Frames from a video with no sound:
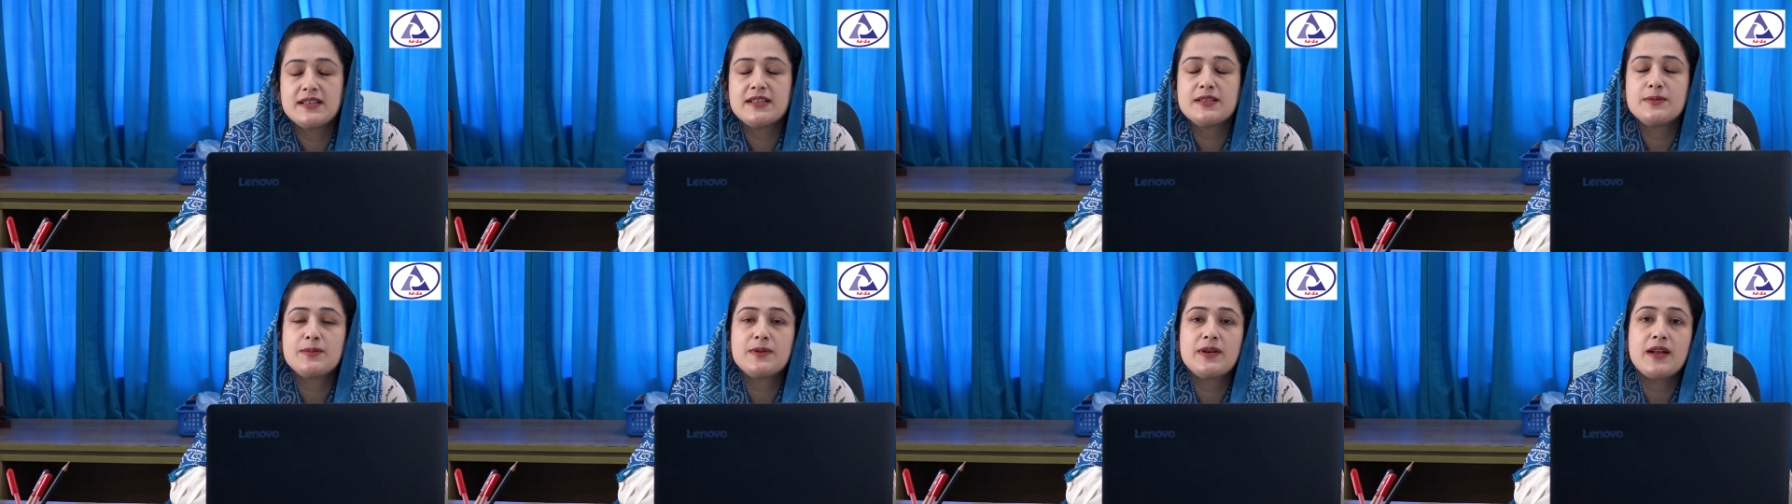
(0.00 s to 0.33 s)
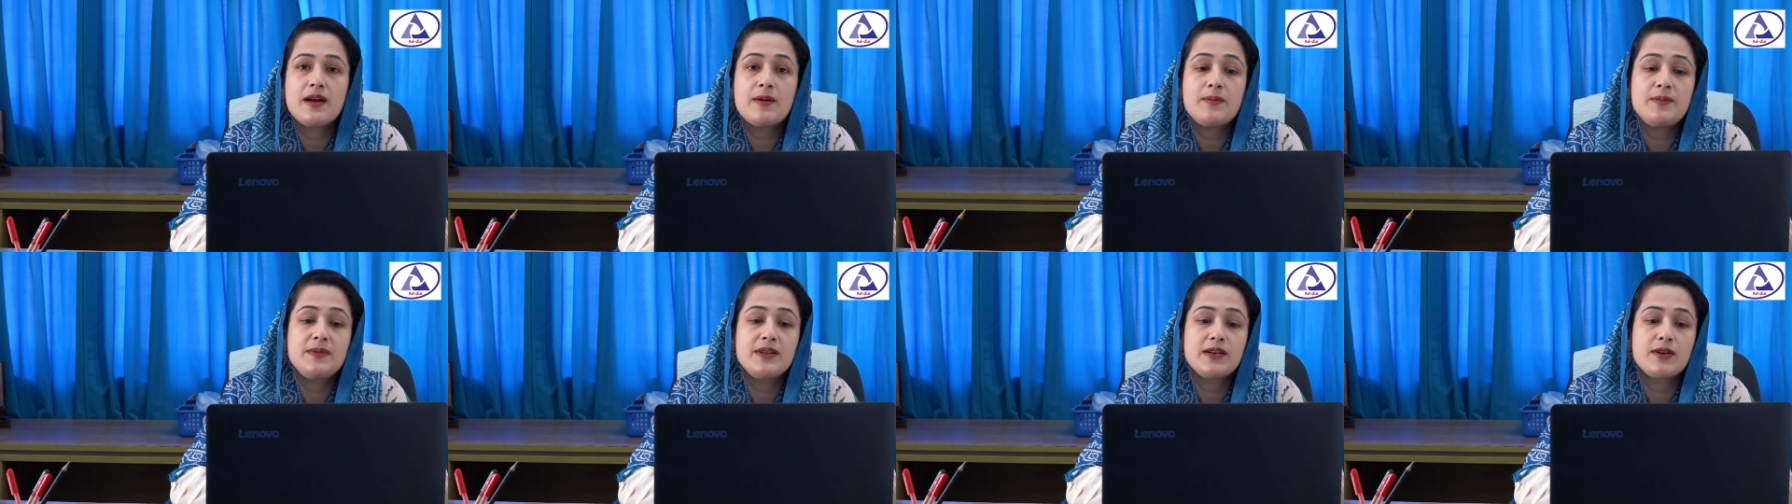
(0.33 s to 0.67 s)

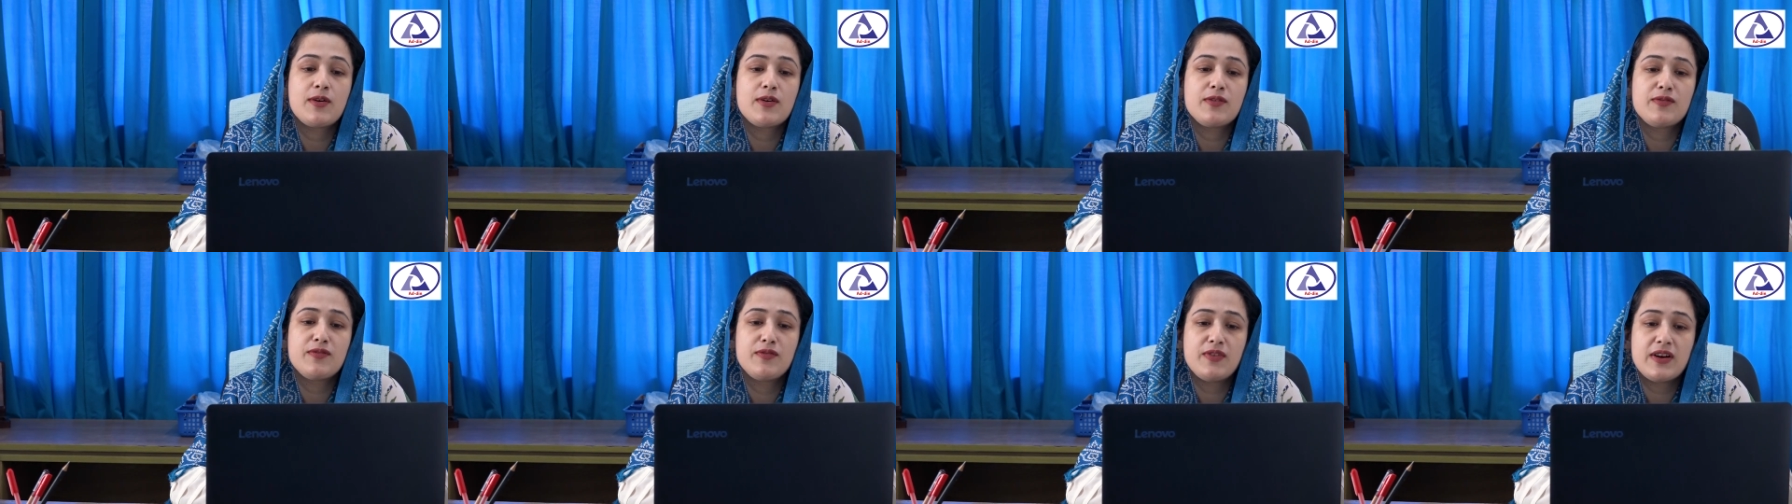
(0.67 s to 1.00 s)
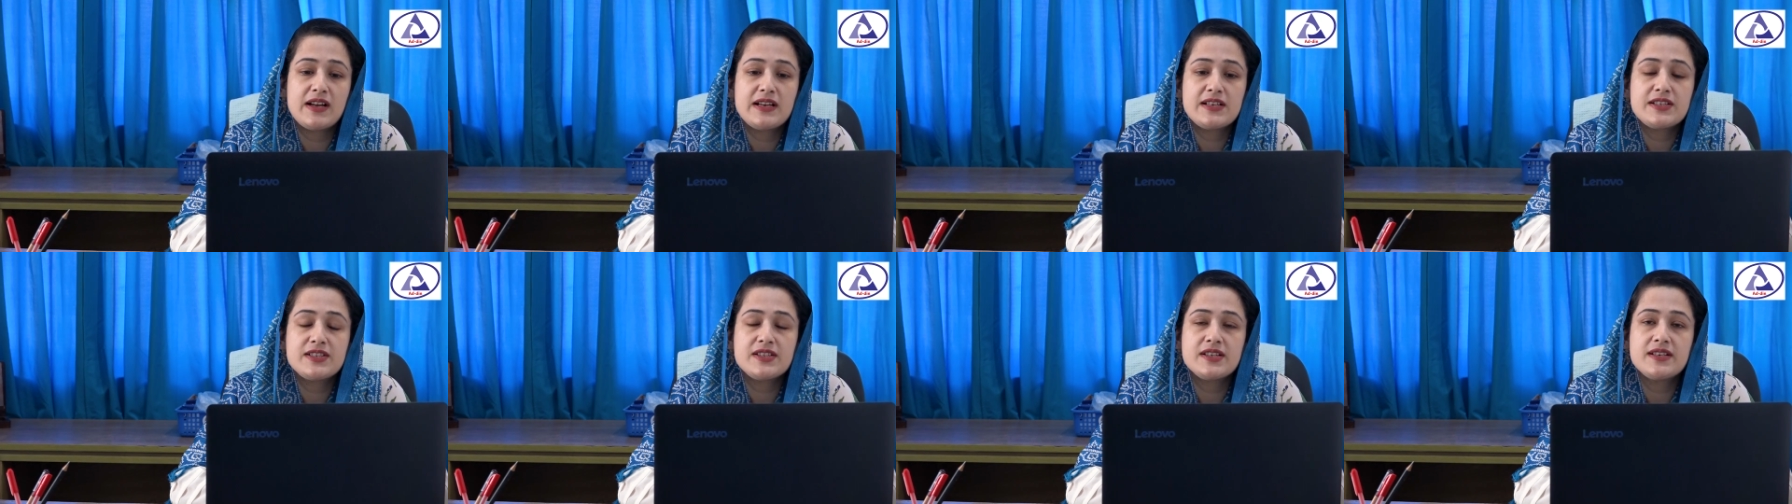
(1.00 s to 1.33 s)
develop the
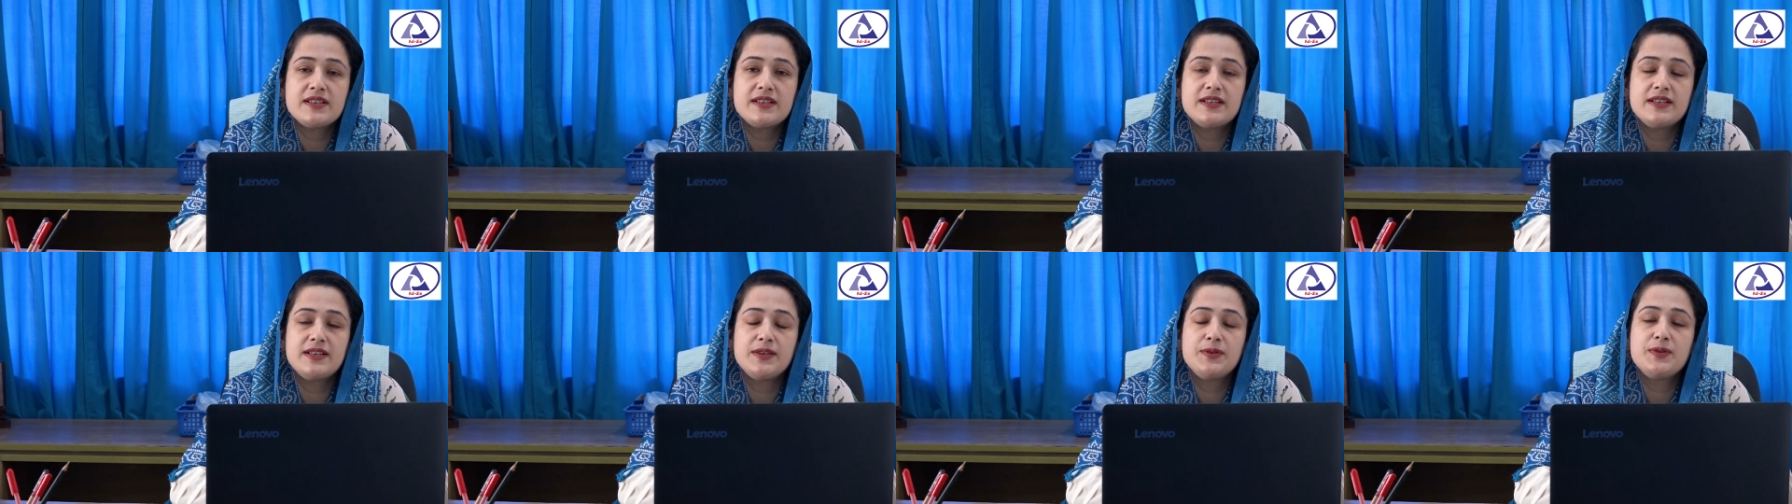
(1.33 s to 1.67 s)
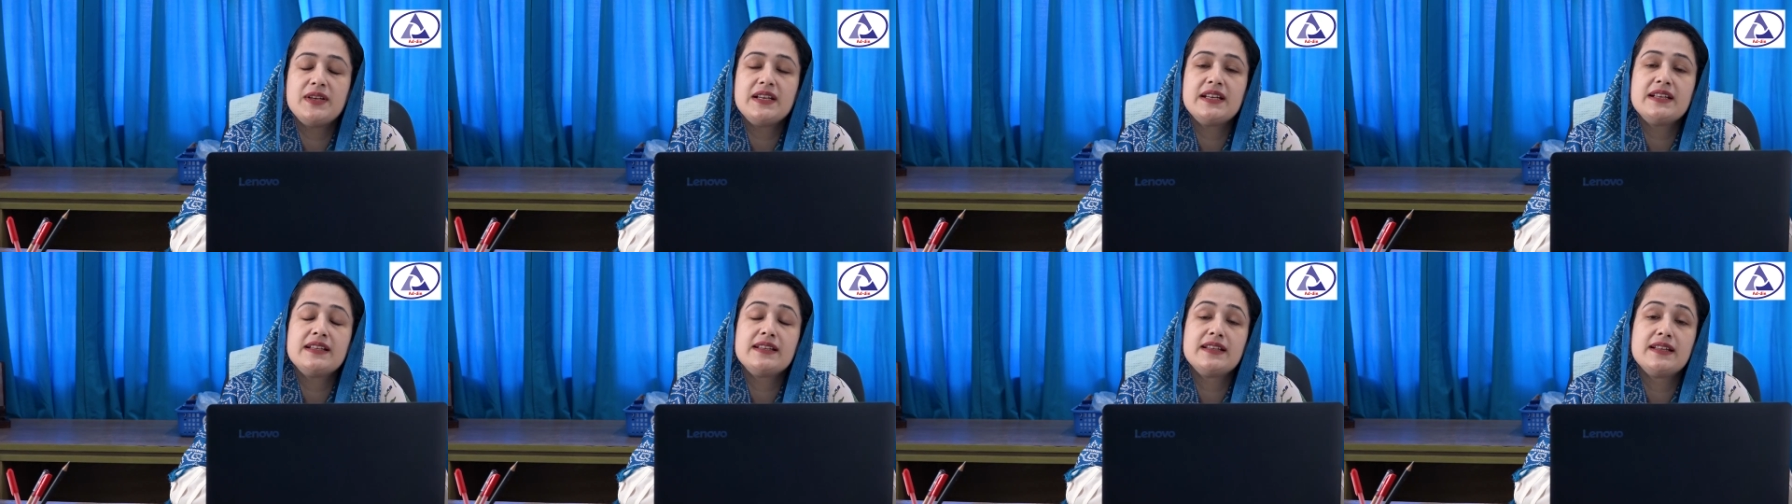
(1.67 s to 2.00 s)
convulsion
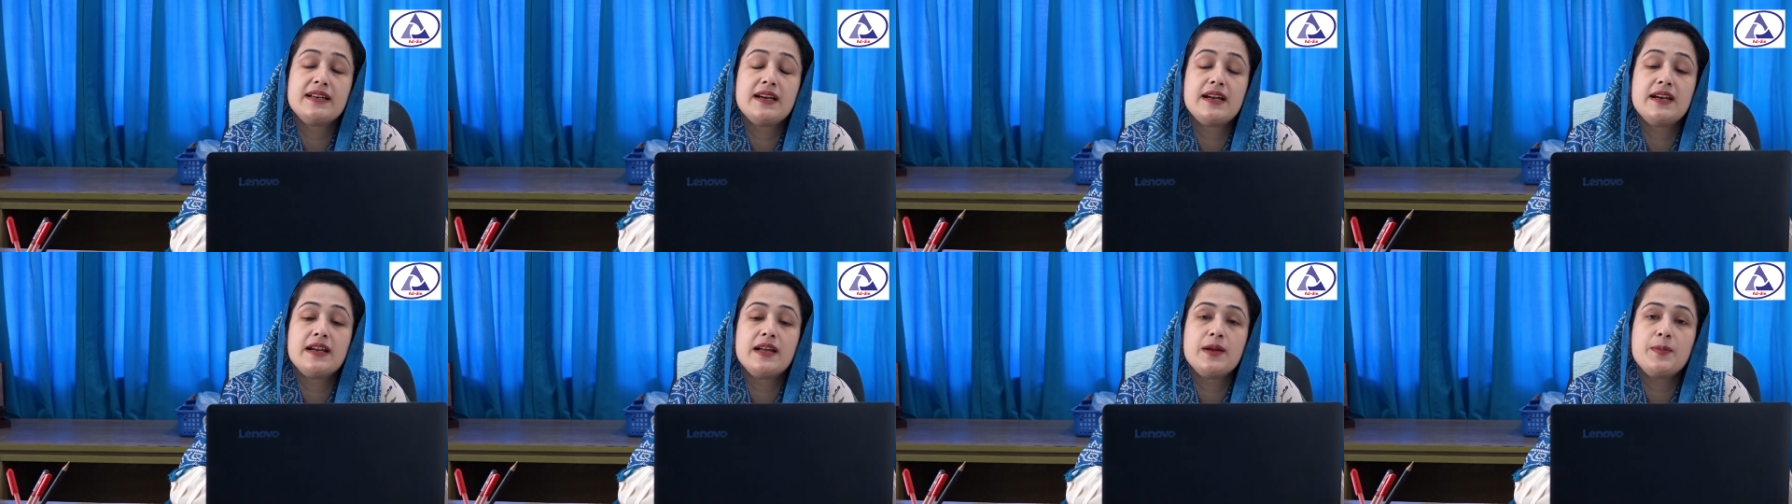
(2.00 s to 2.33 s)
during their